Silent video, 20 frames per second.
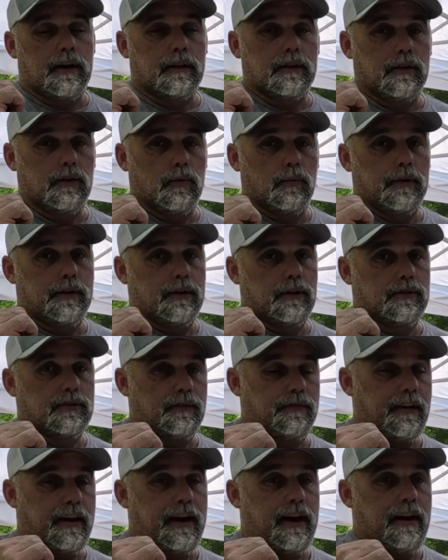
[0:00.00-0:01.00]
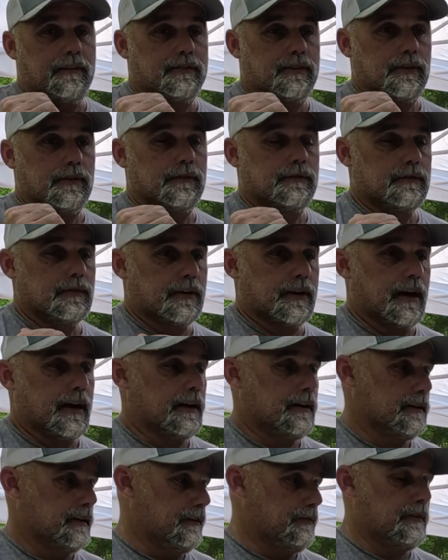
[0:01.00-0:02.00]
little windows if I have to,
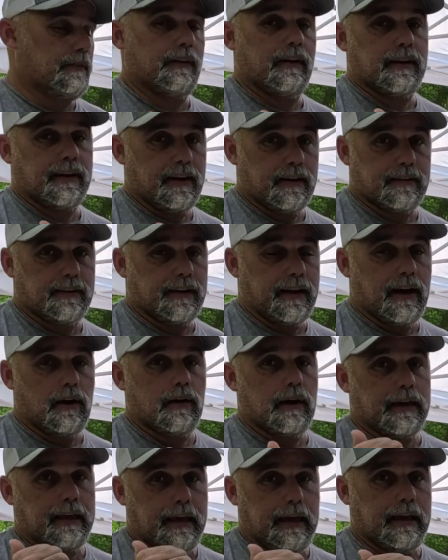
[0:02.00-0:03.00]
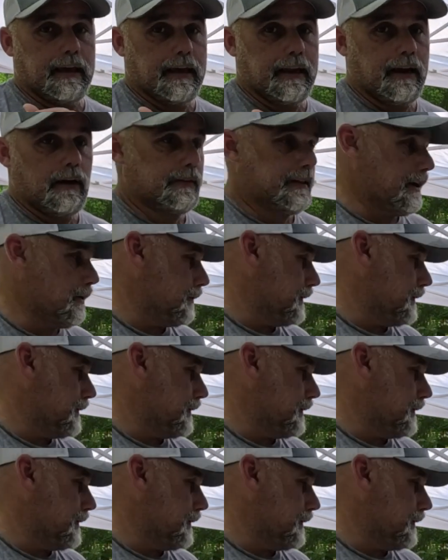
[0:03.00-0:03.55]
okay? Even if I kicked it out, I can't get out that